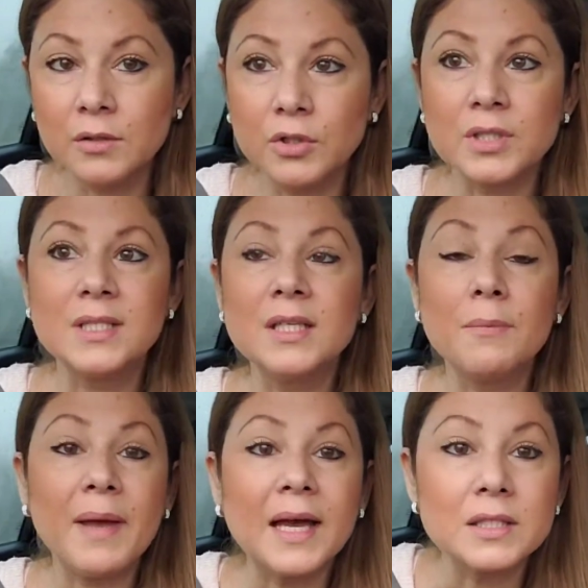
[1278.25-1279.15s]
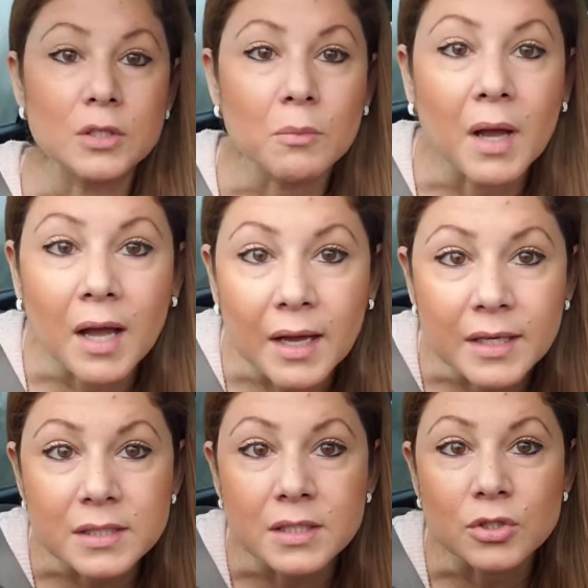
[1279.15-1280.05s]
You can see the bags under my
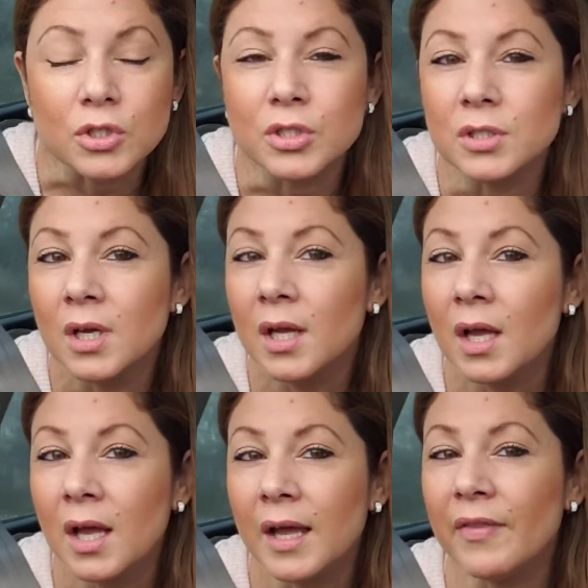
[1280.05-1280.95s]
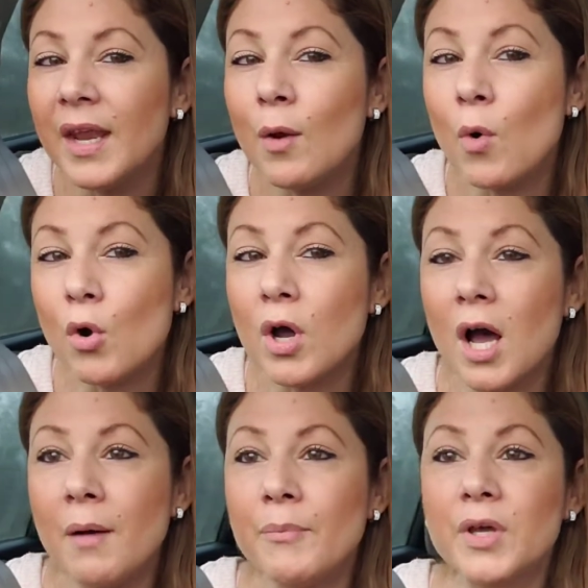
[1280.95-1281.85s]
eyes. It's just... And then I woke
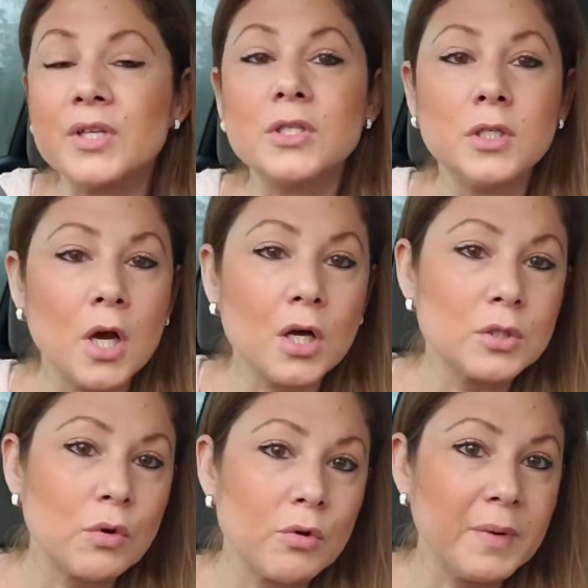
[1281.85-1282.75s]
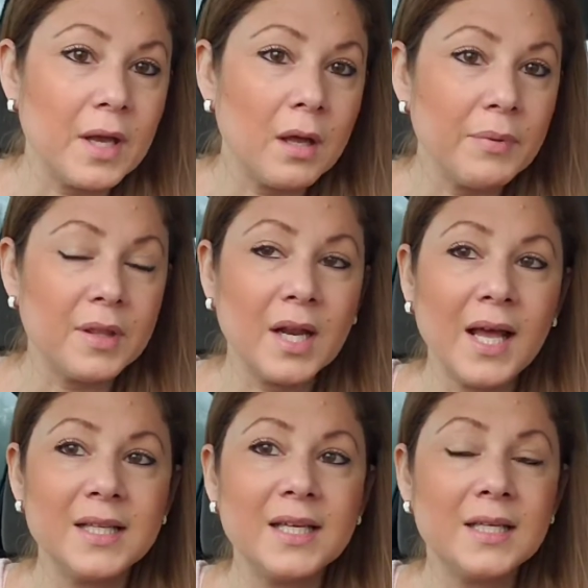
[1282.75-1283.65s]
up because the dogs woke me up, and then I
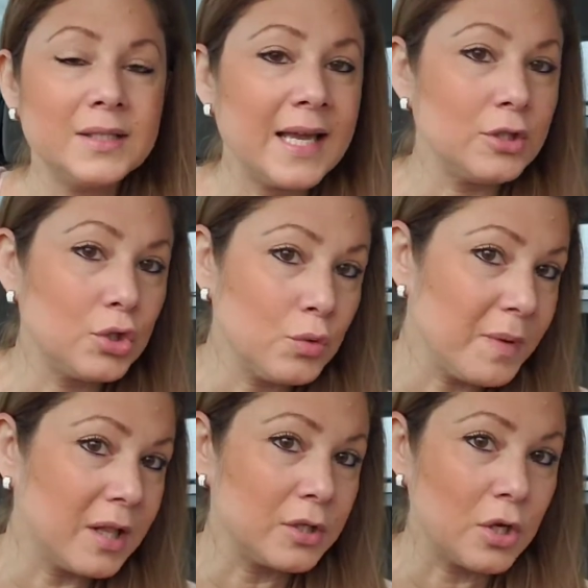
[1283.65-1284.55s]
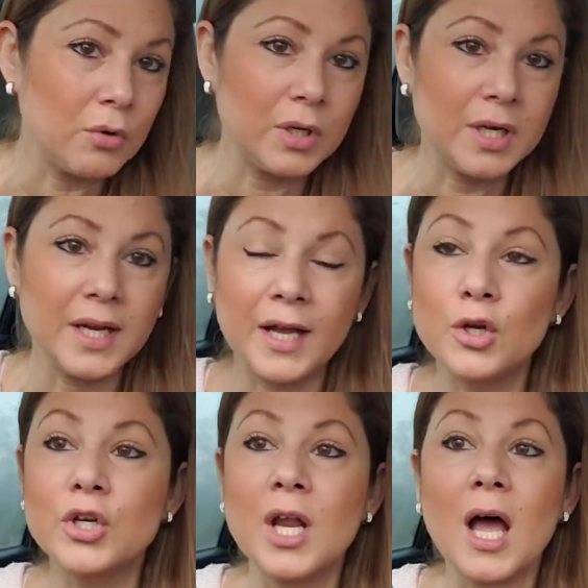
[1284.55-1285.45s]
had to take 2 melatonin, and I
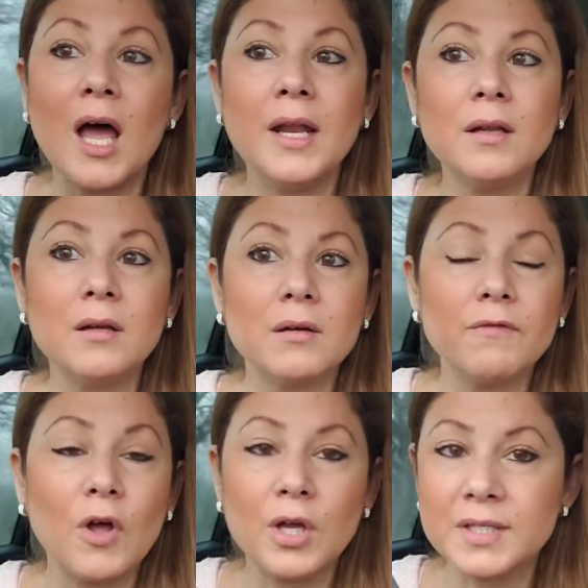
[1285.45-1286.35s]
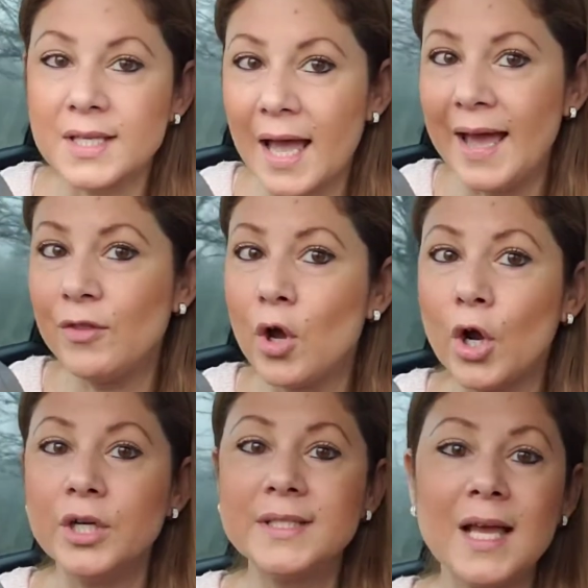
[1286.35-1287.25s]
could not fall asleep. I had the
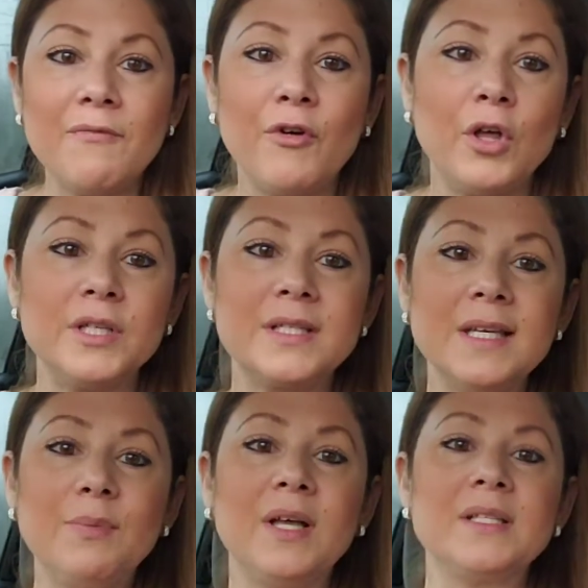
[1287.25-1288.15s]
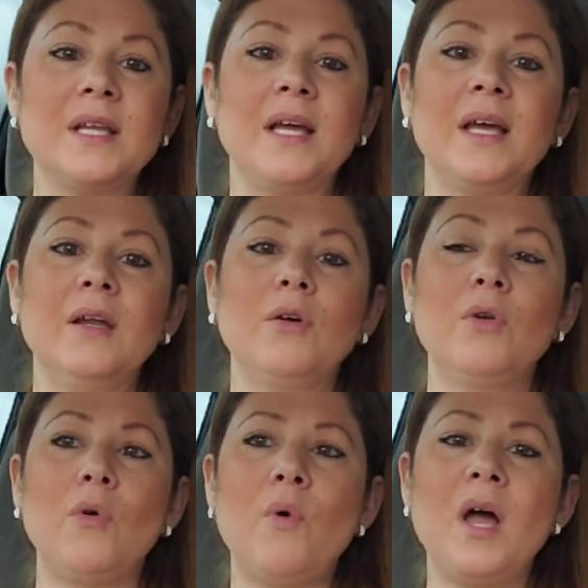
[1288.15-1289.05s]
hardest time falling asleep last night. I
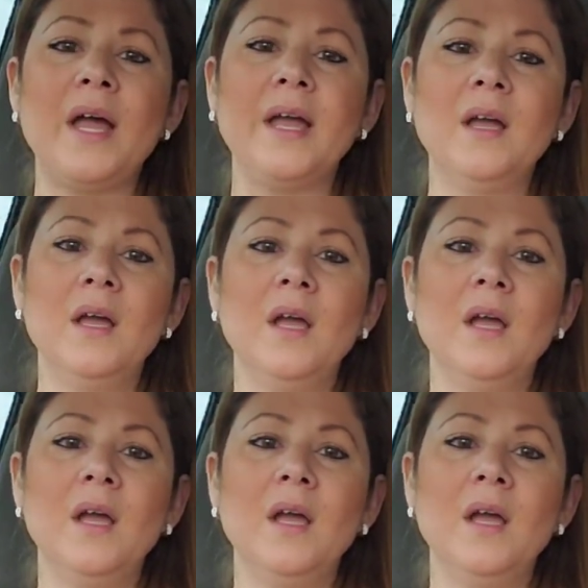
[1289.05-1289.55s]
don't know why.